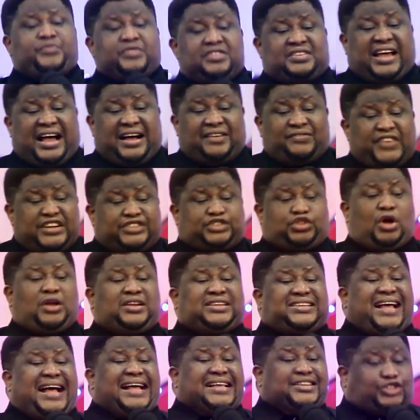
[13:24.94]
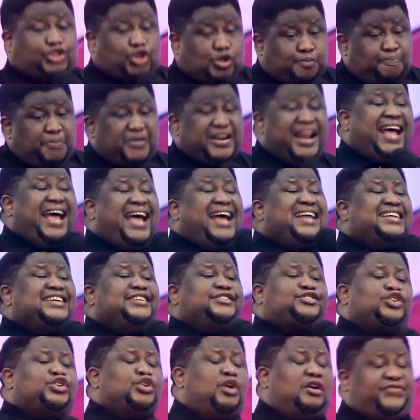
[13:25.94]
salvation can spread
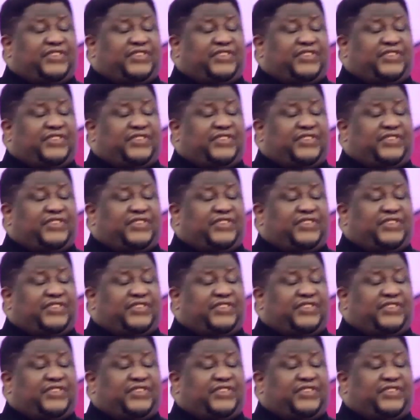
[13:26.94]
into your